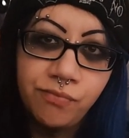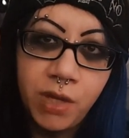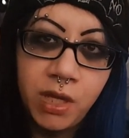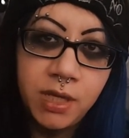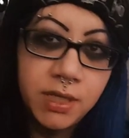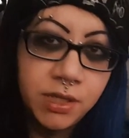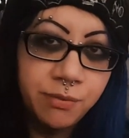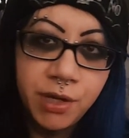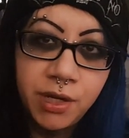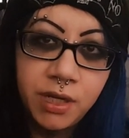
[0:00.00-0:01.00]
it is your
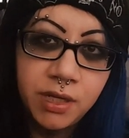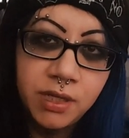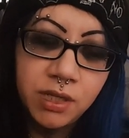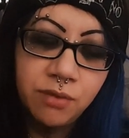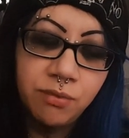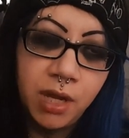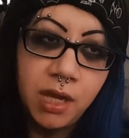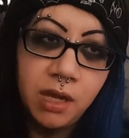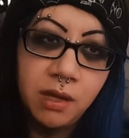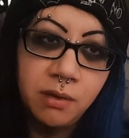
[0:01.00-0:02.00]
body, it is your
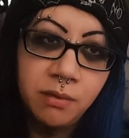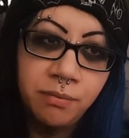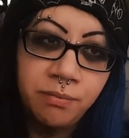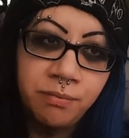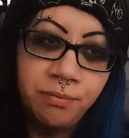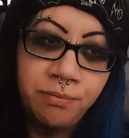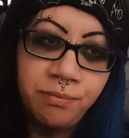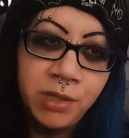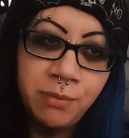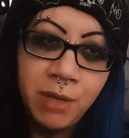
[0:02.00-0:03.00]
right.
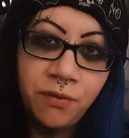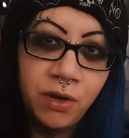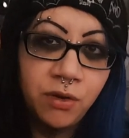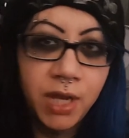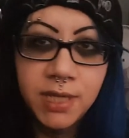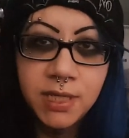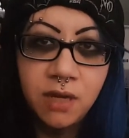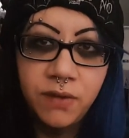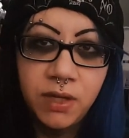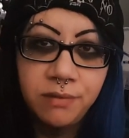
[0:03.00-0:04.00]
Don't make a federal case out
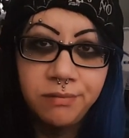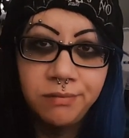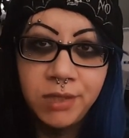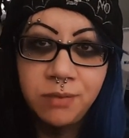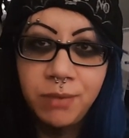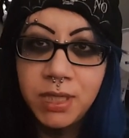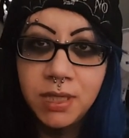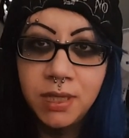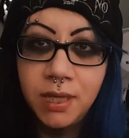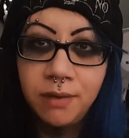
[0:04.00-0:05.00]
of it. That's
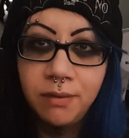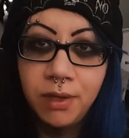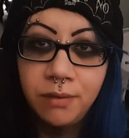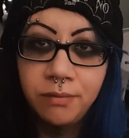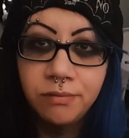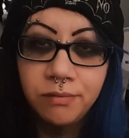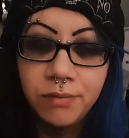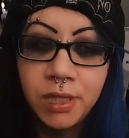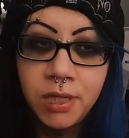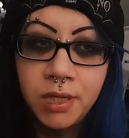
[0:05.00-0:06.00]
basically
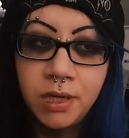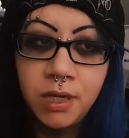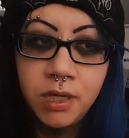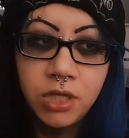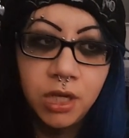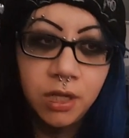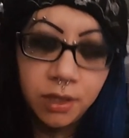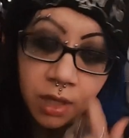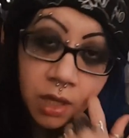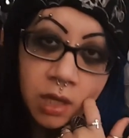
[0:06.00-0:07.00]
it in a nutshell.
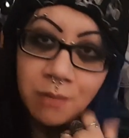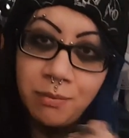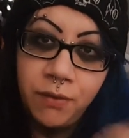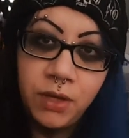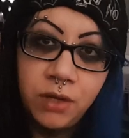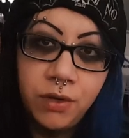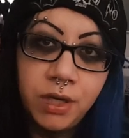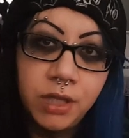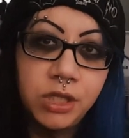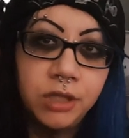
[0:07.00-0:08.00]
My video in a
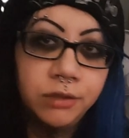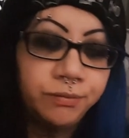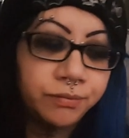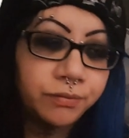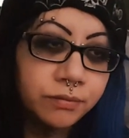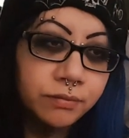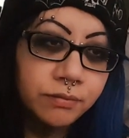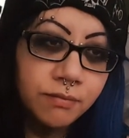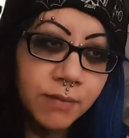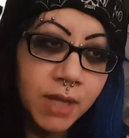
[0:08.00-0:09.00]
nutshell.
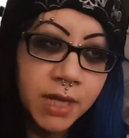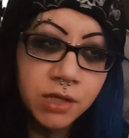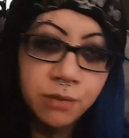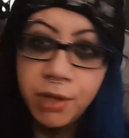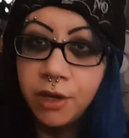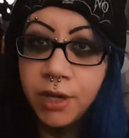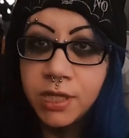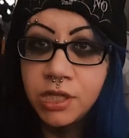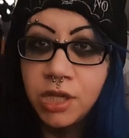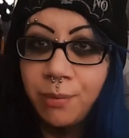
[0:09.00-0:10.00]
And don't put your
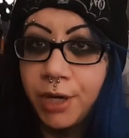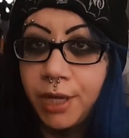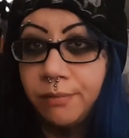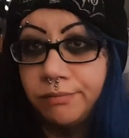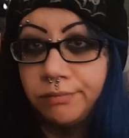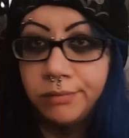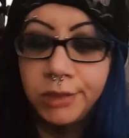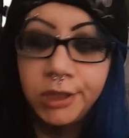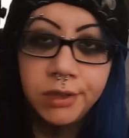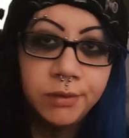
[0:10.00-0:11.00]
kids in jeopardy.
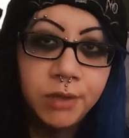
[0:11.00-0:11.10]
Yeah.